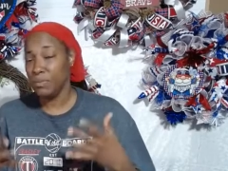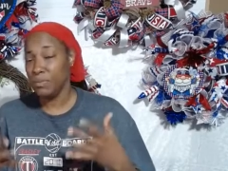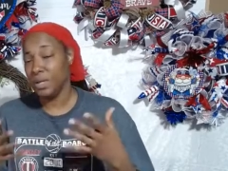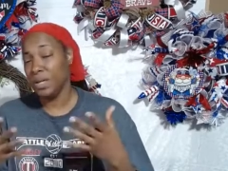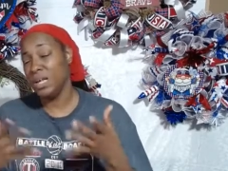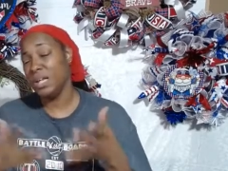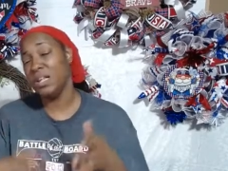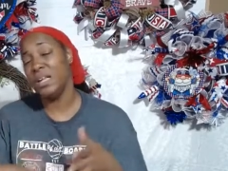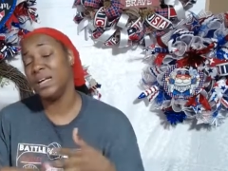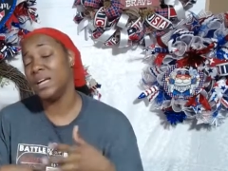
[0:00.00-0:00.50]

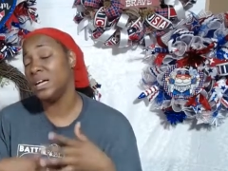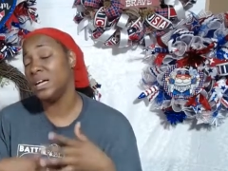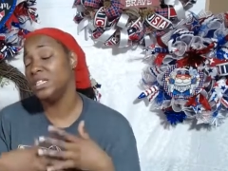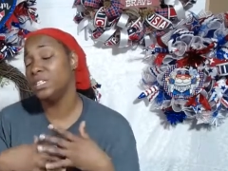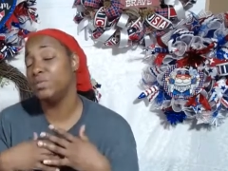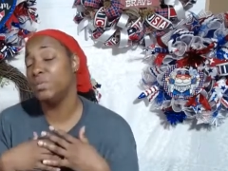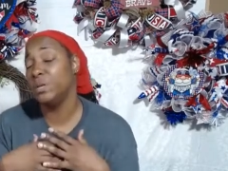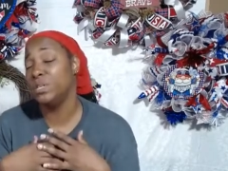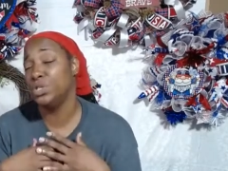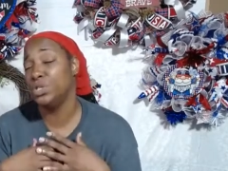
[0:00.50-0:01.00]
And like I
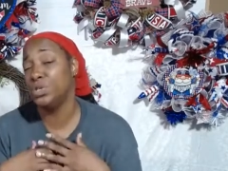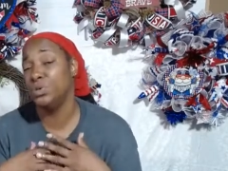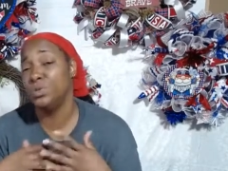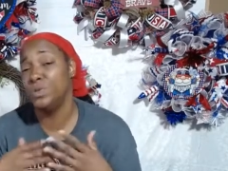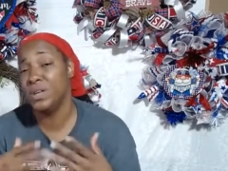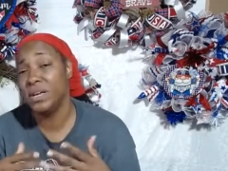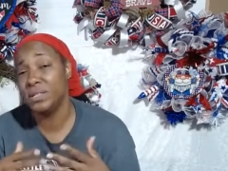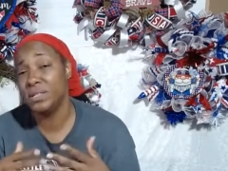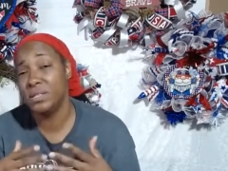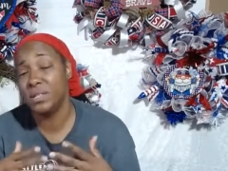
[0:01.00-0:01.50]
explained to you
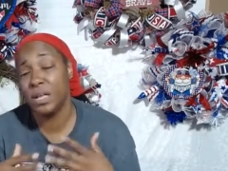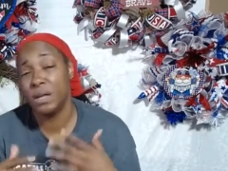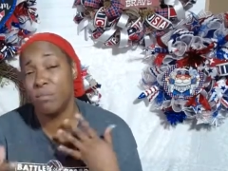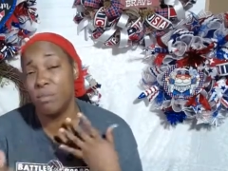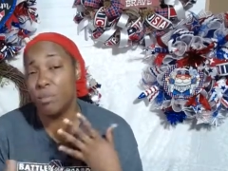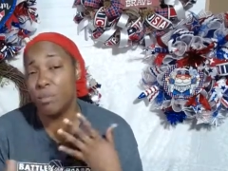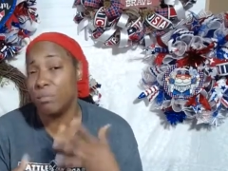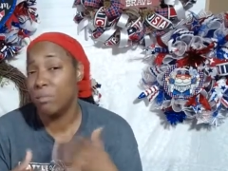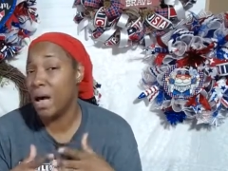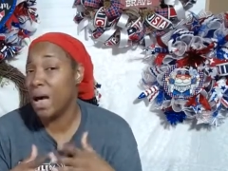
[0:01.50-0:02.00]
yesterday,
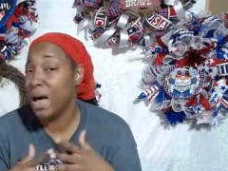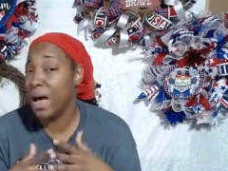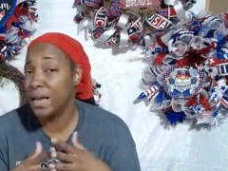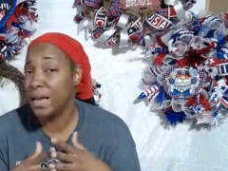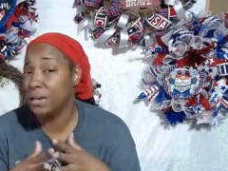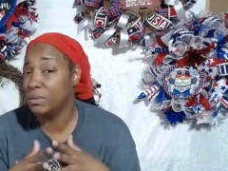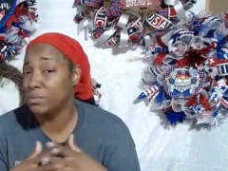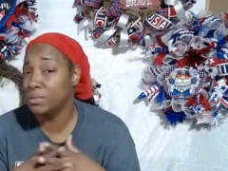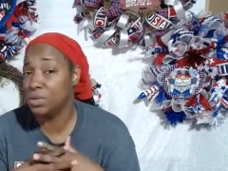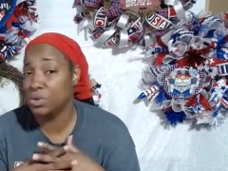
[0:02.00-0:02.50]
my
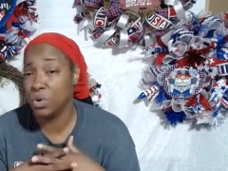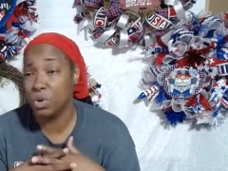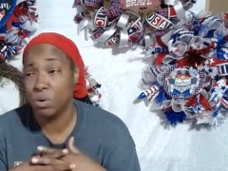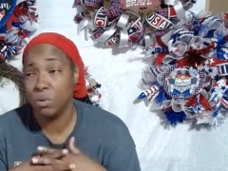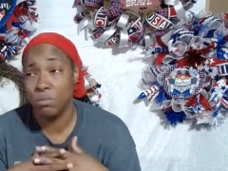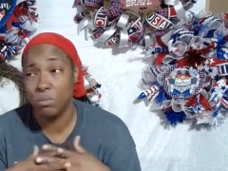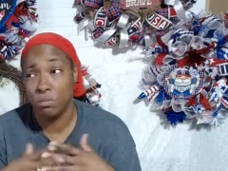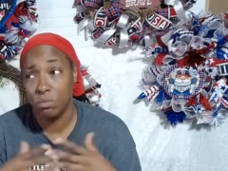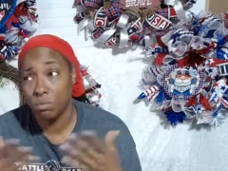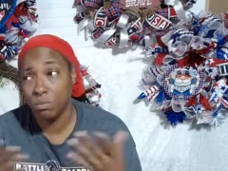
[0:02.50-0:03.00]
items
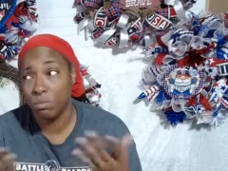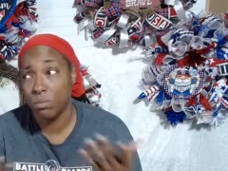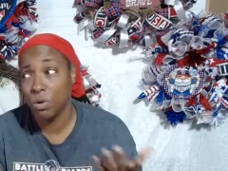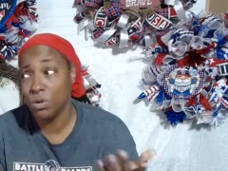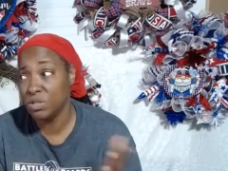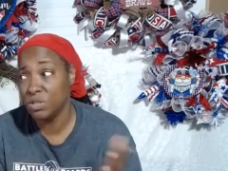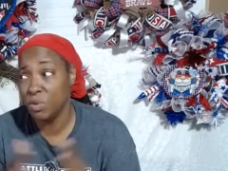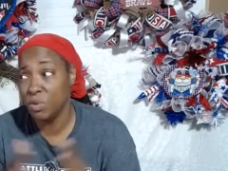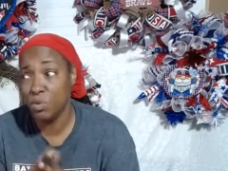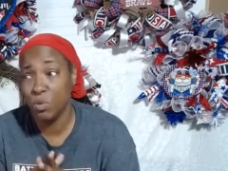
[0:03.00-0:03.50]
are,
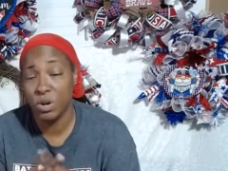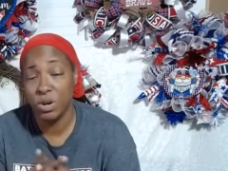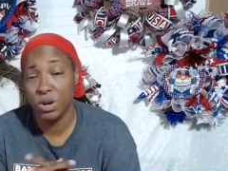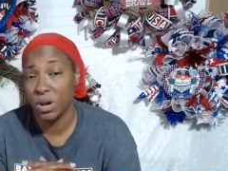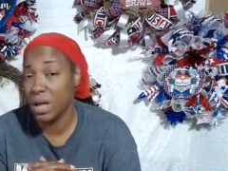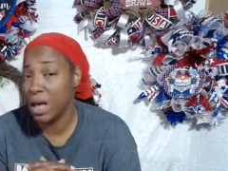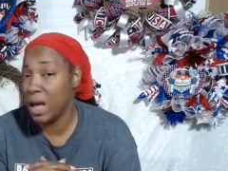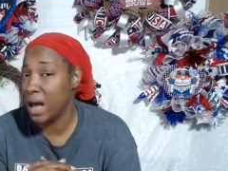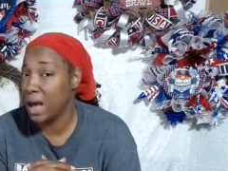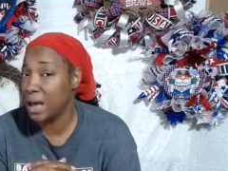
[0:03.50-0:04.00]
most of them are one of
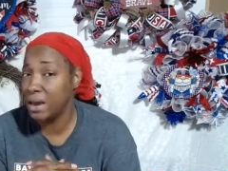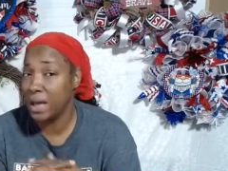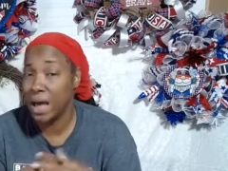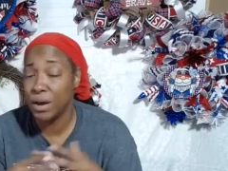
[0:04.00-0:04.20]
a kind.